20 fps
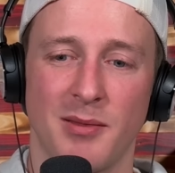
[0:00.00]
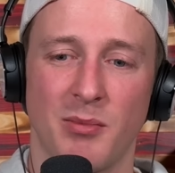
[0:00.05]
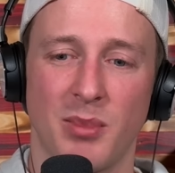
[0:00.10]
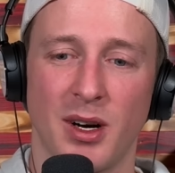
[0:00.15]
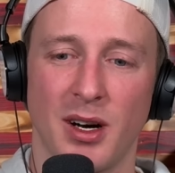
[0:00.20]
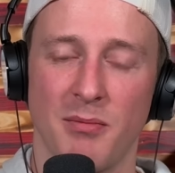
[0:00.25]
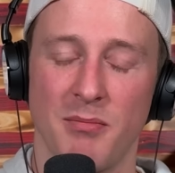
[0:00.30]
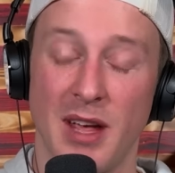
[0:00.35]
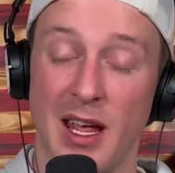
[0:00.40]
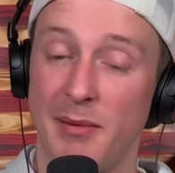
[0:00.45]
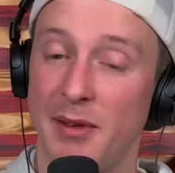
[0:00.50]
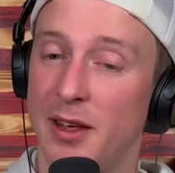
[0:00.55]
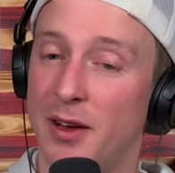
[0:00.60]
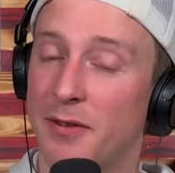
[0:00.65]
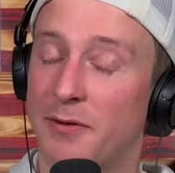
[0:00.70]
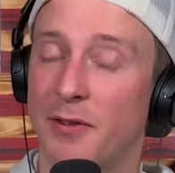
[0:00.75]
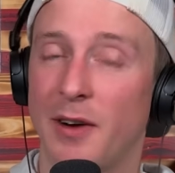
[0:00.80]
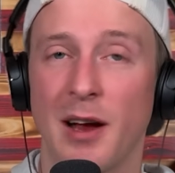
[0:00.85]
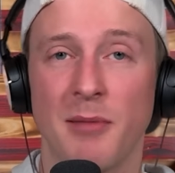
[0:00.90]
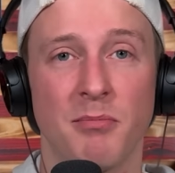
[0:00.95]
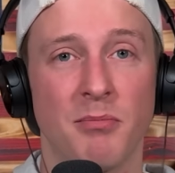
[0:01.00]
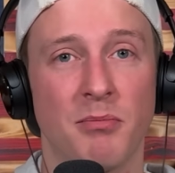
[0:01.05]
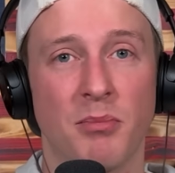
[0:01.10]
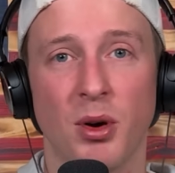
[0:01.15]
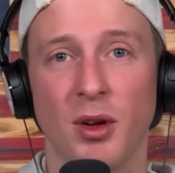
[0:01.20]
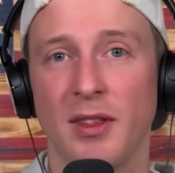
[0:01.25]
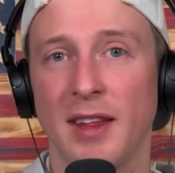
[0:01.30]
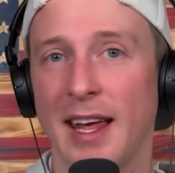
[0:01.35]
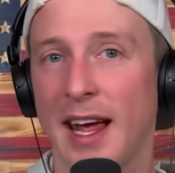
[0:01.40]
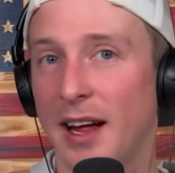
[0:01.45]
but maybe your friend
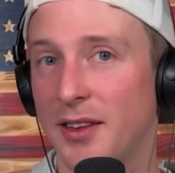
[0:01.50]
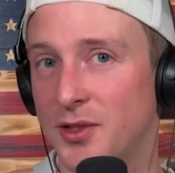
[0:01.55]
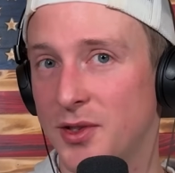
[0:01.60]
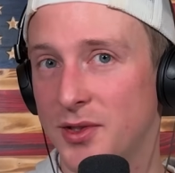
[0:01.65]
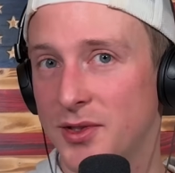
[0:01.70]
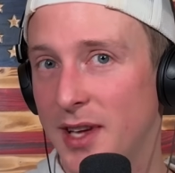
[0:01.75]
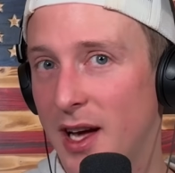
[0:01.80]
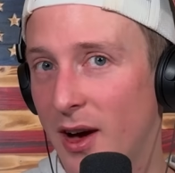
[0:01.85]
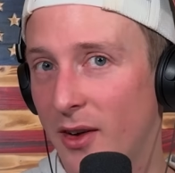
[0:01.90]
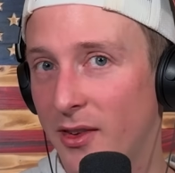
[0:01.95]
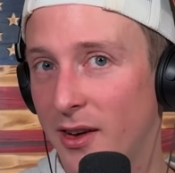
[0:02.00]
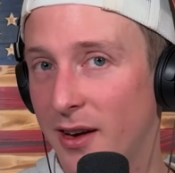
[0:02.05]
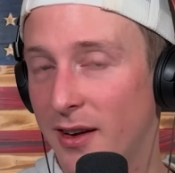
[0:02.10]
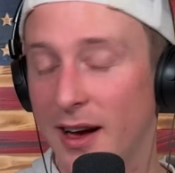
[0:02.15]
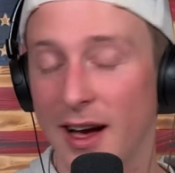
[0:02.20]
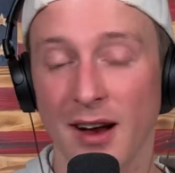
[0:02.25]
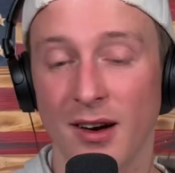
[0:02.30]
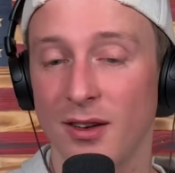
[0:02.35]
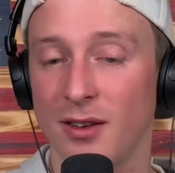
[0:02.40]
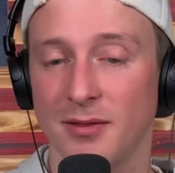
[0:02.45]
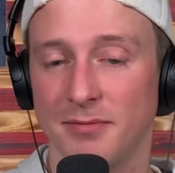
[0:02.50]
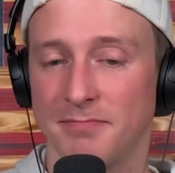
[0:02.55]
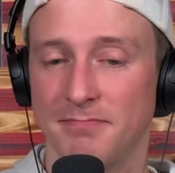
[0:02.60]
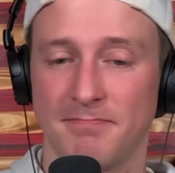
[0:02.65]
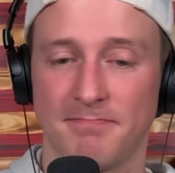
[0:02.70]
put the answers down there. I don't know.